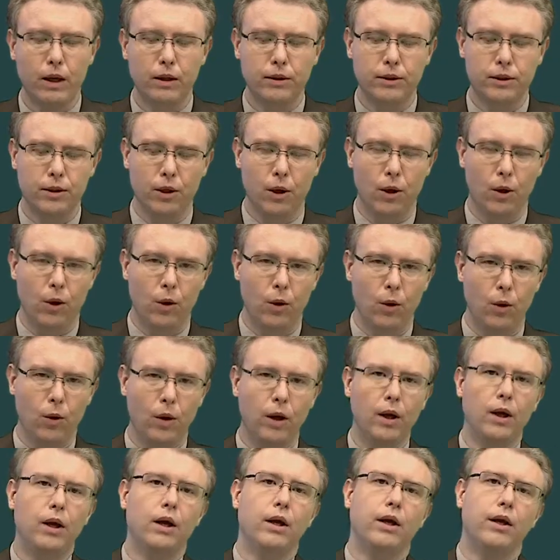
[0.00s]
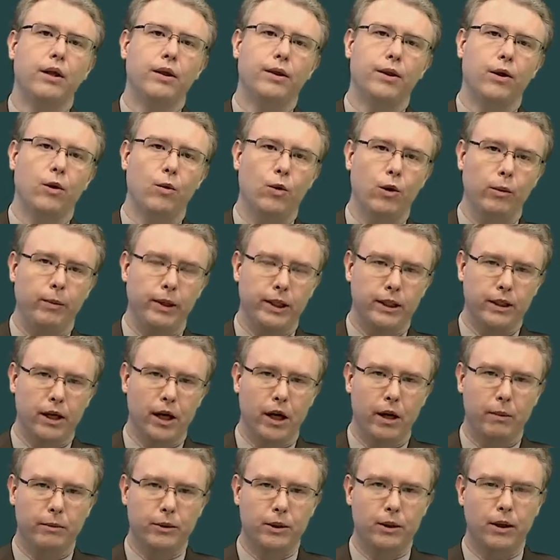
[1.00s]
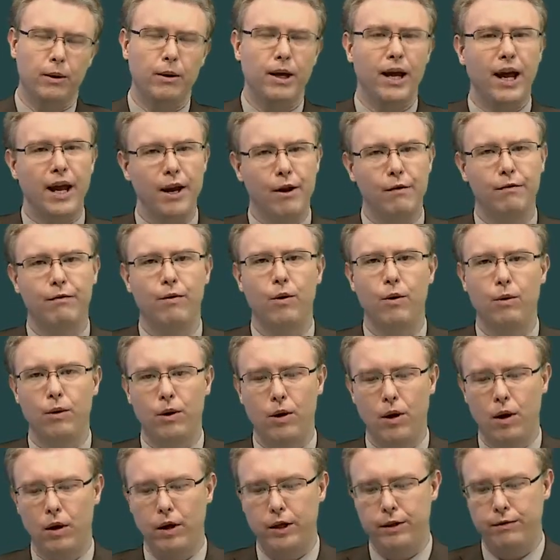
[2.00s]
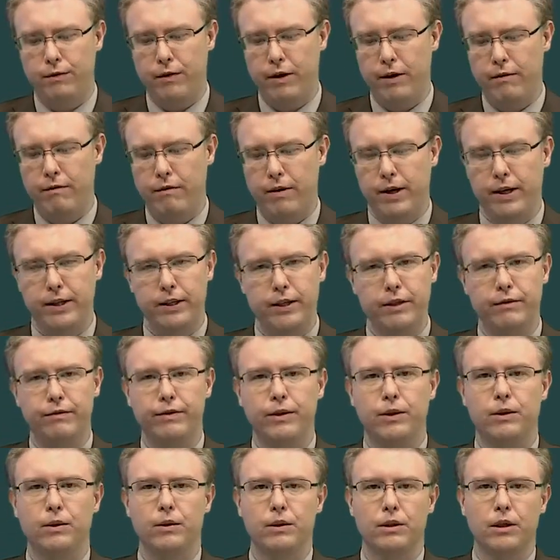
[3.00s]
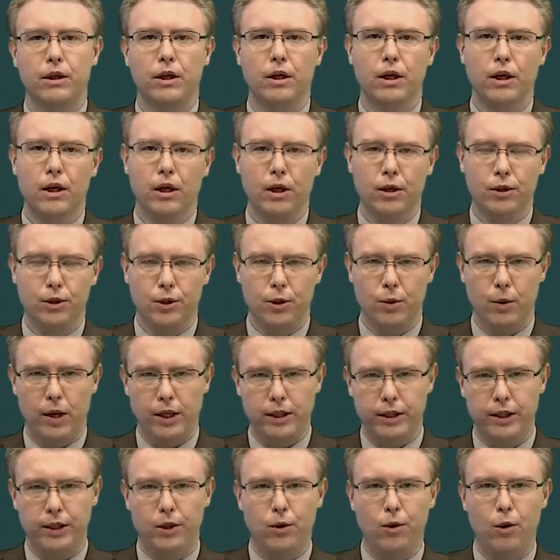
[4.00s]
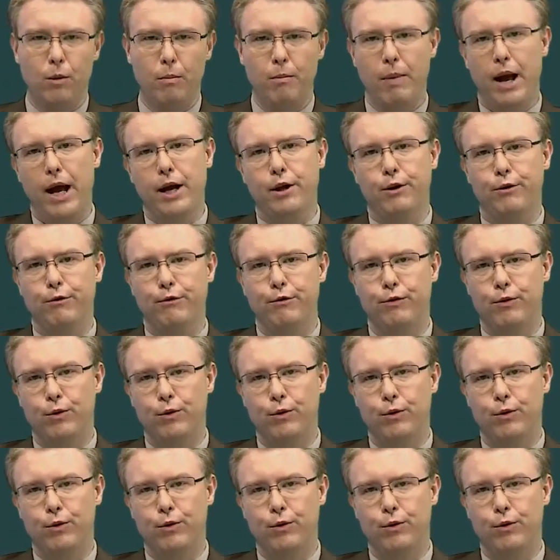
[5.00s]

So there will be times in a phone call it's very very difficult to actually go back and